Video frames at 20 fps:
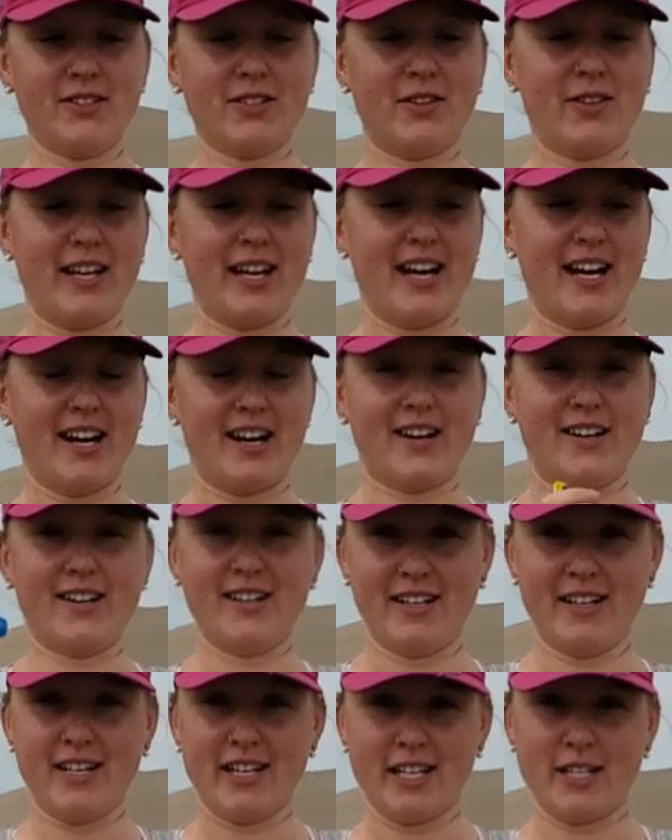so the air
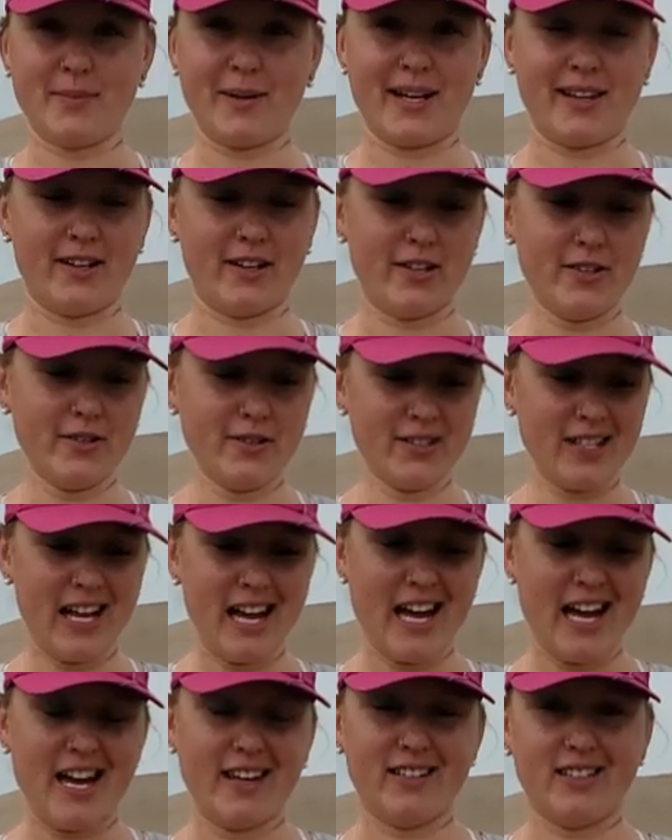is by the hose
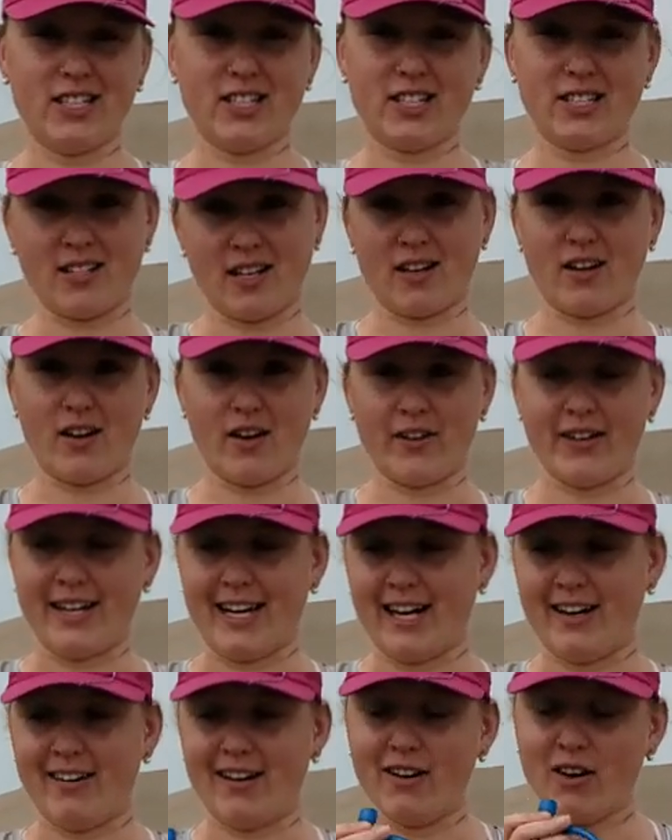and then just suck all the
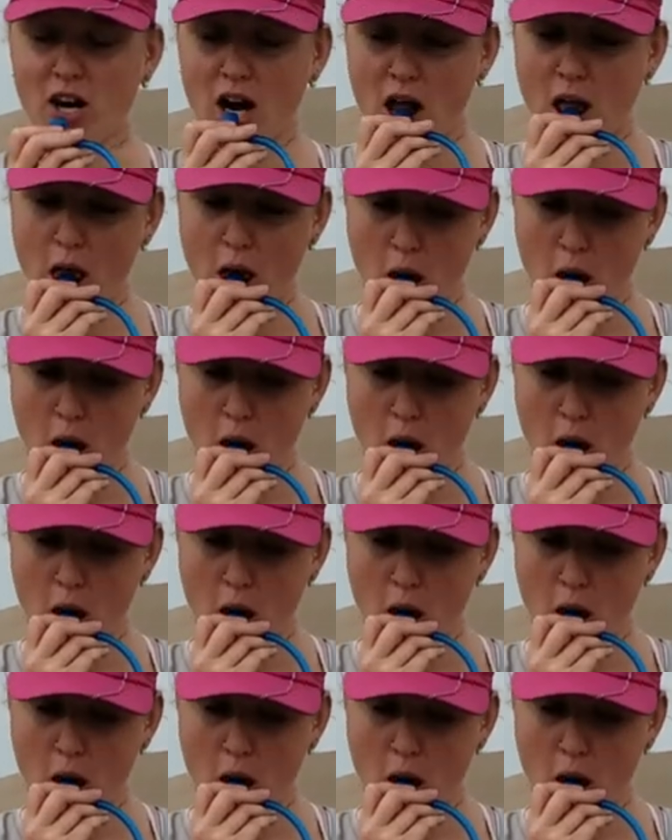air out.